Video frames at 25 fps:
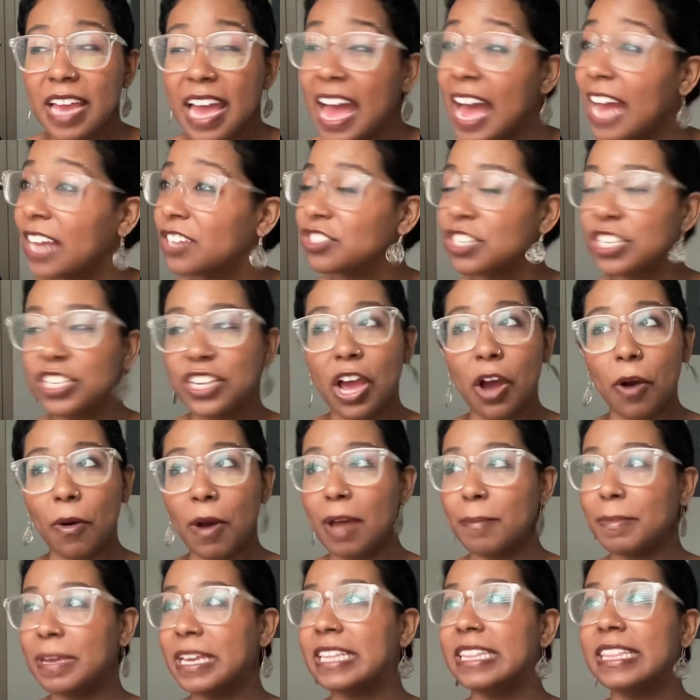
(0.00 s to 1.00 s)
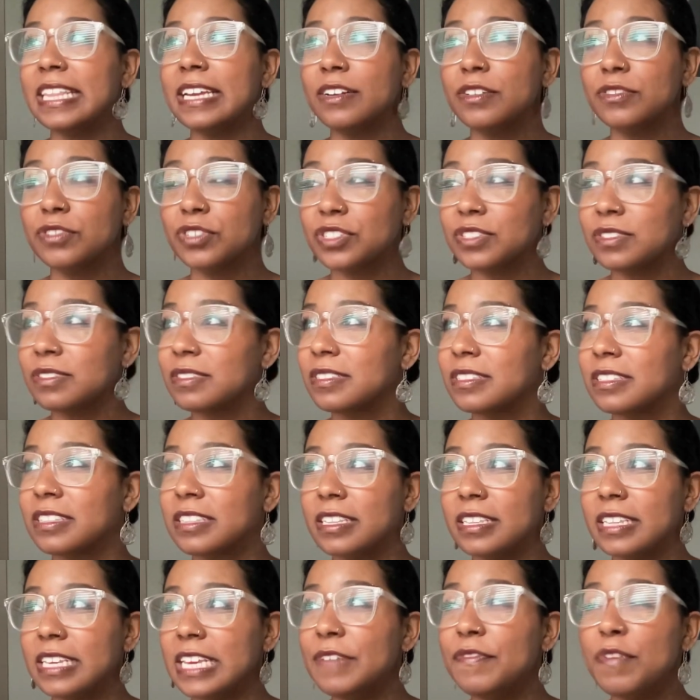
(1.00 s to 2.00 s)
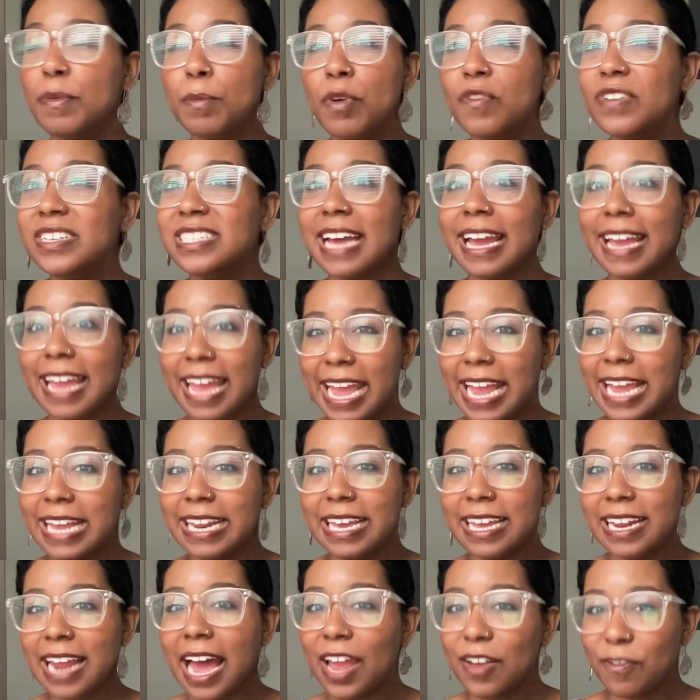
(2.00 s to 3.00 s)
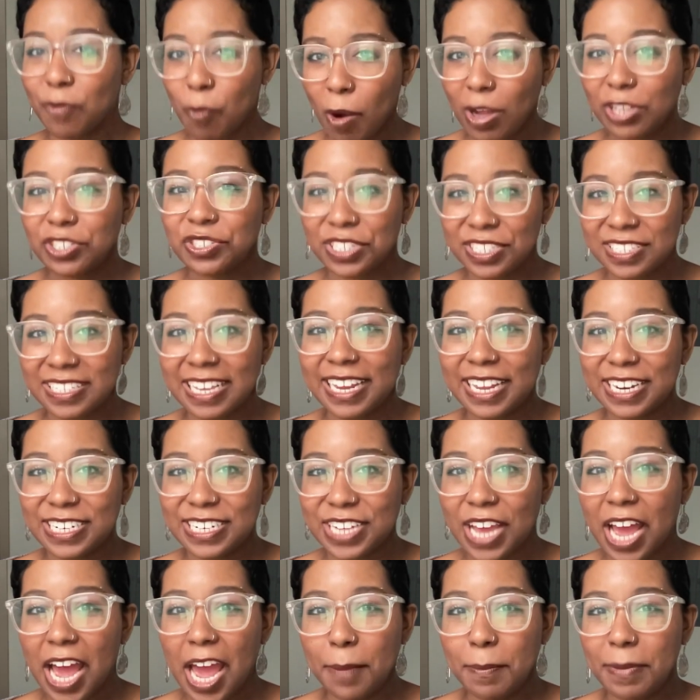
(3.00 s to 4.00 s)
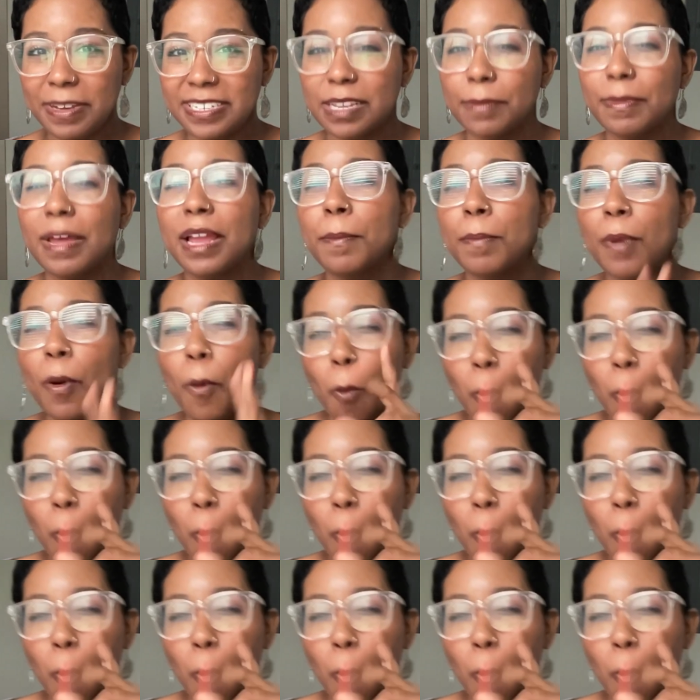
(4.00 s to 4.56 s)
actually no, there's even movies I hated, I've watched a second time because I'm like, but